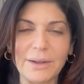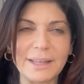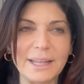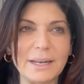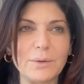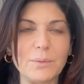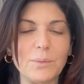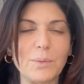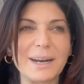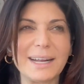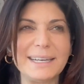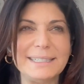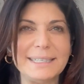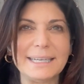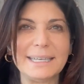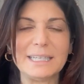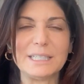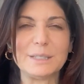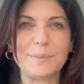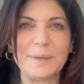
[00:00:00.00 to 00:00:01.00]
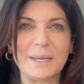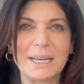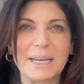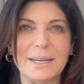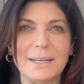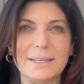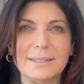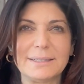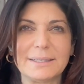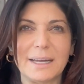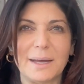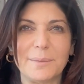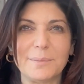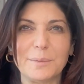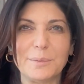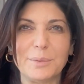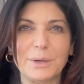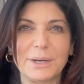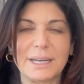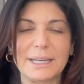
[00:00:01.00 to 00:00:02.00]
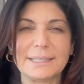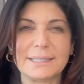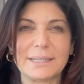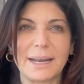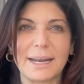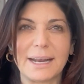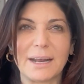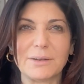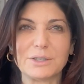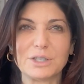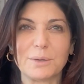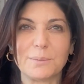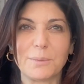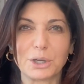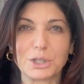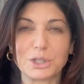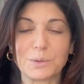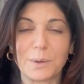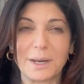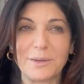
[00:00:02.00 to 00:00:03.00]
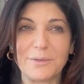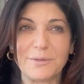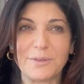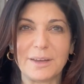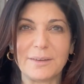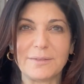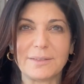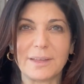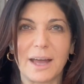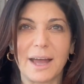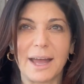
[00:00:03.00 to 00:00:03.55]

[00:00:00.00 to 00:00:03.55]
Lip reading: And then what I did is because the book is not out until March 25th,